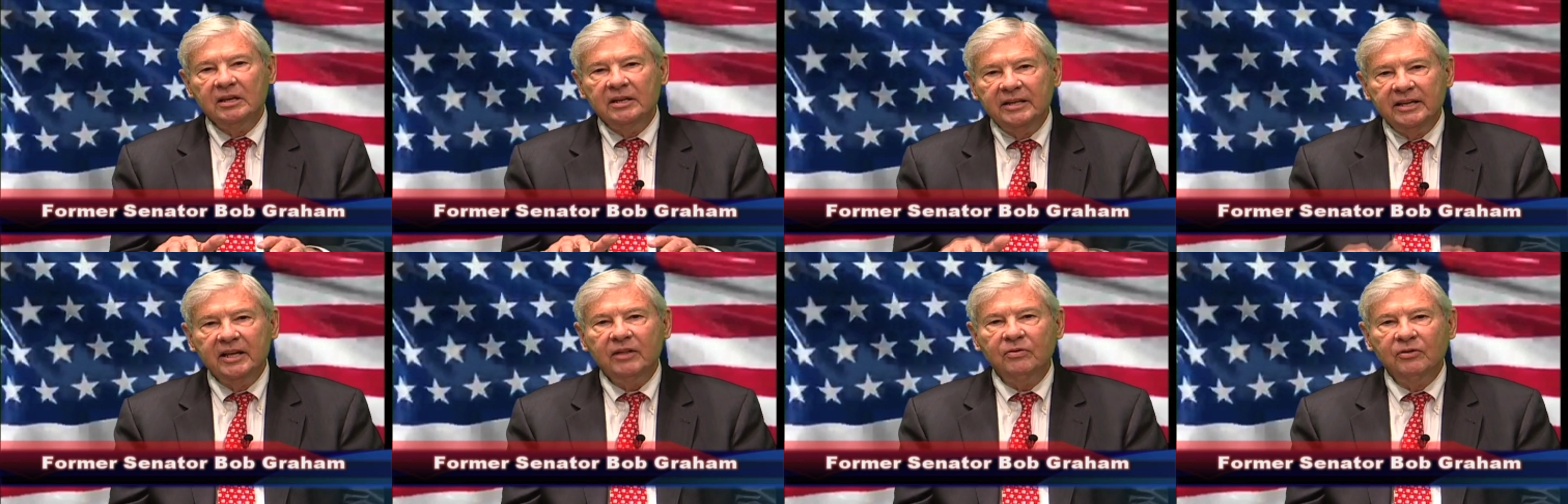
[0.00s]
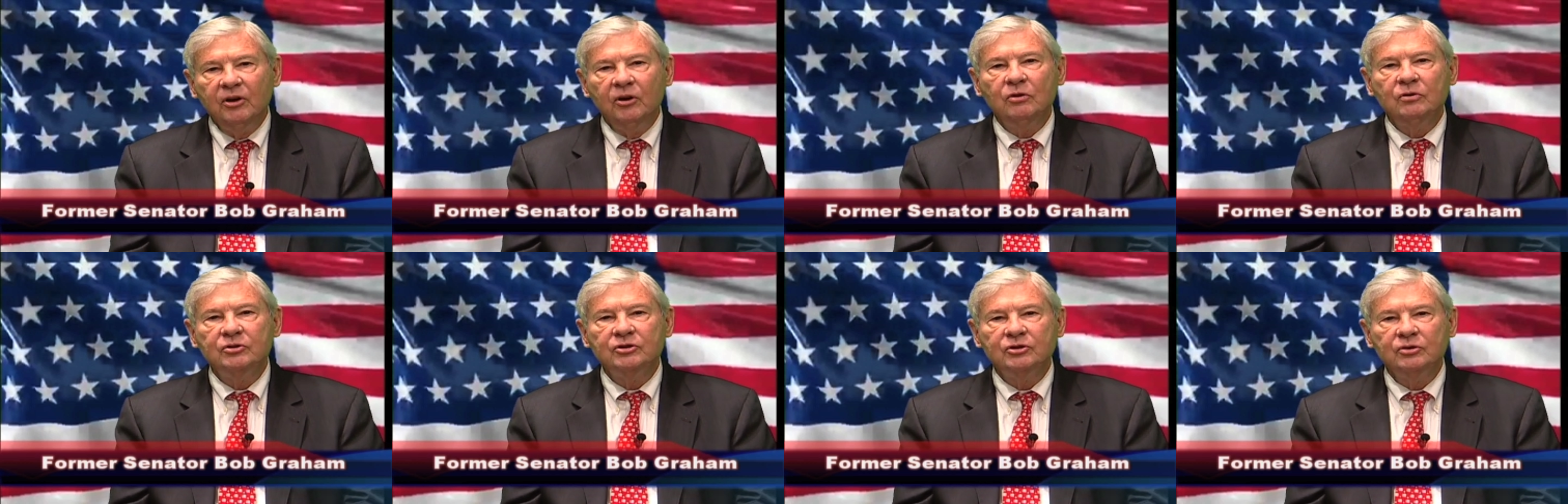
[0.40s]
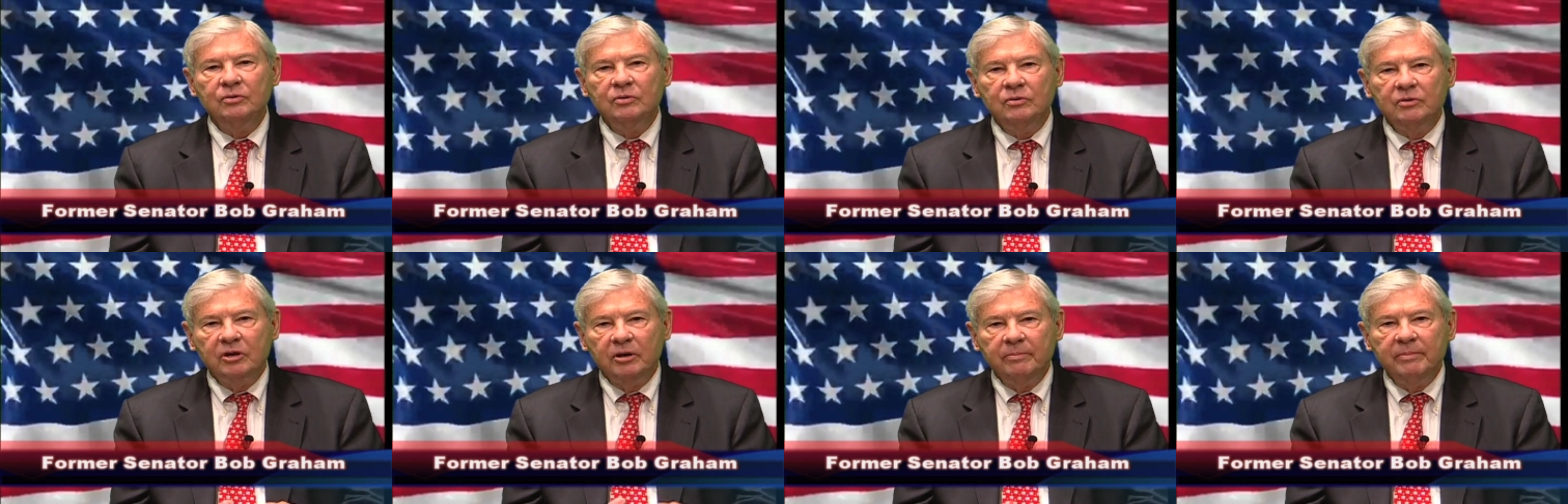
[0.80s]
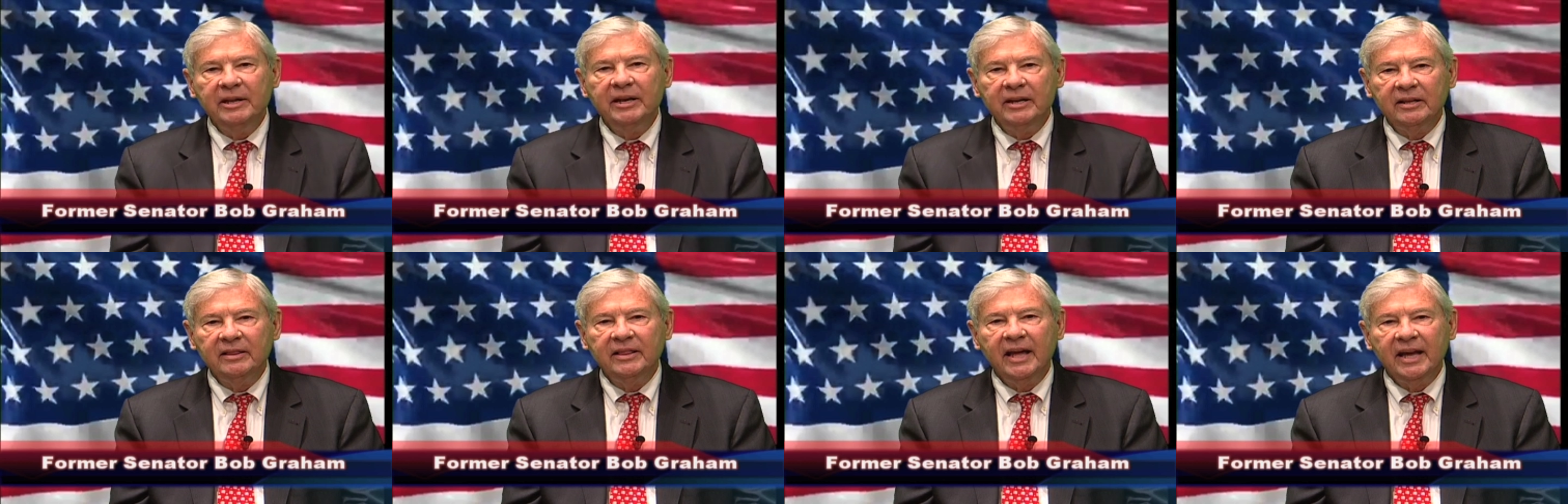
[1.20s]
did those who
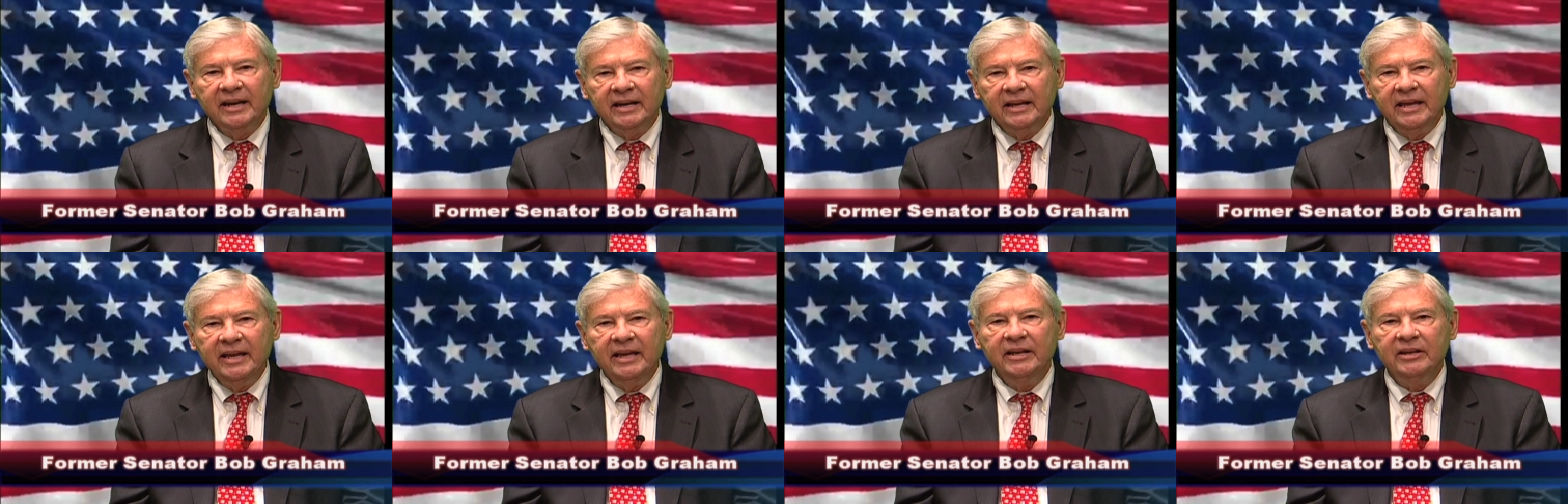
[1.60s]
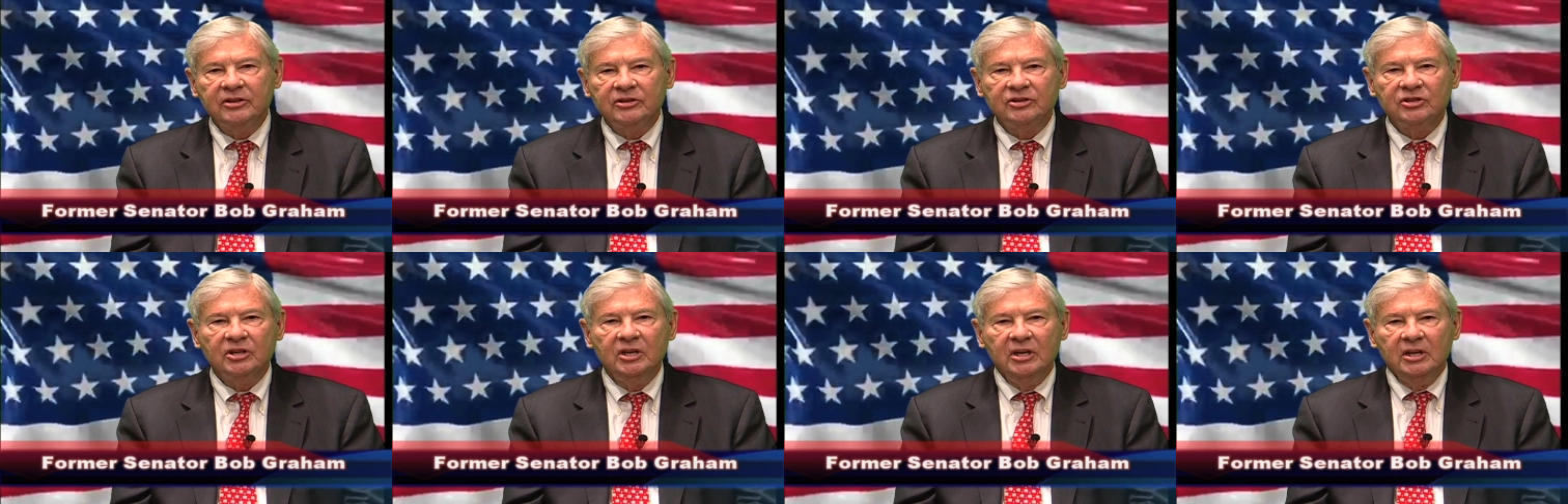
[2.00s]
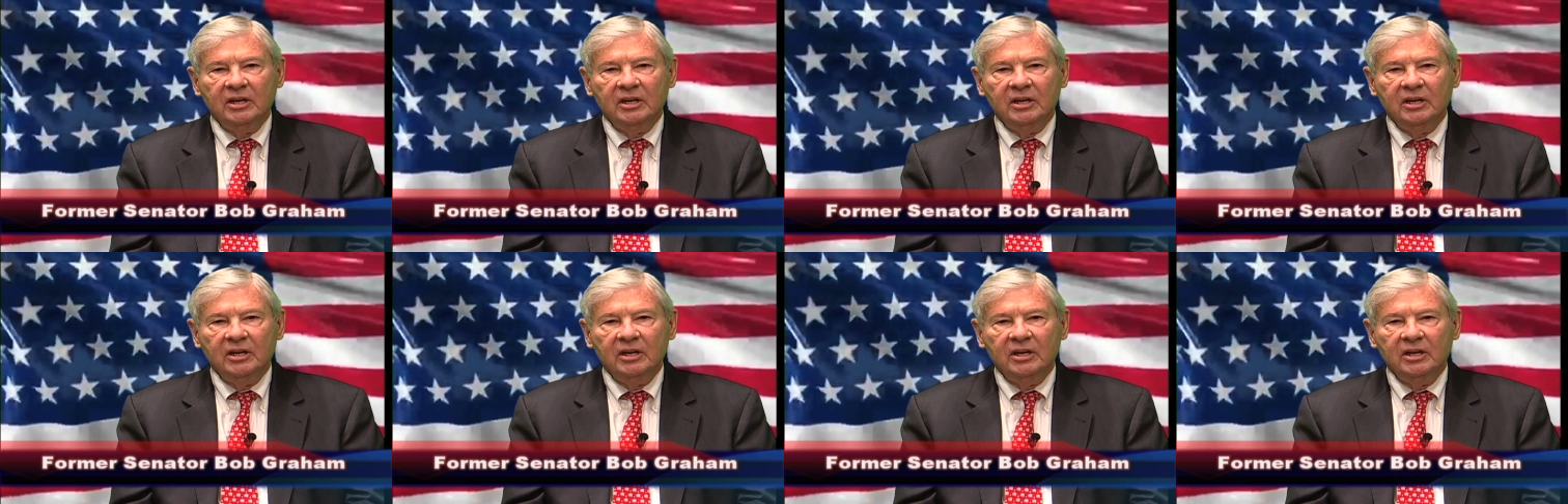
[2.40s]
committed that heinous